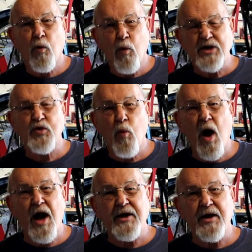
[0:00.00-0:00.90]
was
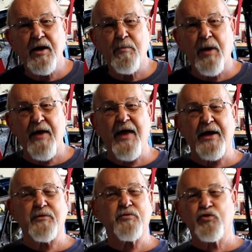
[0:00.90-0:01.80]
won by
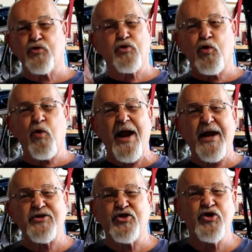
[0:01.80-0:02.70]
that
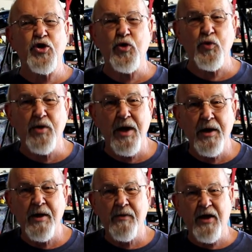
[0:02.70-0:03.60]
trans dude
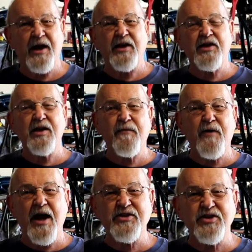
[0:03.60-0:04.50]
that
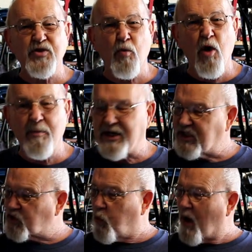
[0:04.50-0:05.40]
identifies as a woman.
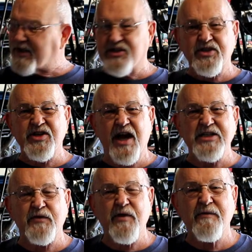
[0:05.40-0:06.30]
He's twice the
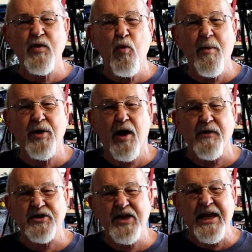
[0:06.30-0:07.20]
size of every woman
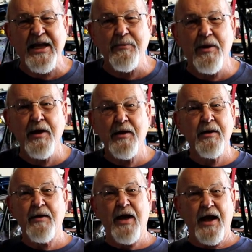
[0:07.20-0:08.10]
on the team,
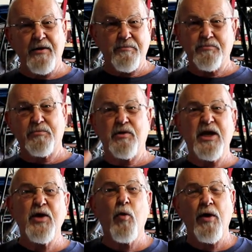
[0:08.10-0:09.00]
and
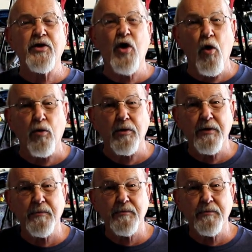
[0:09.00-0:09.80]
he won the gold.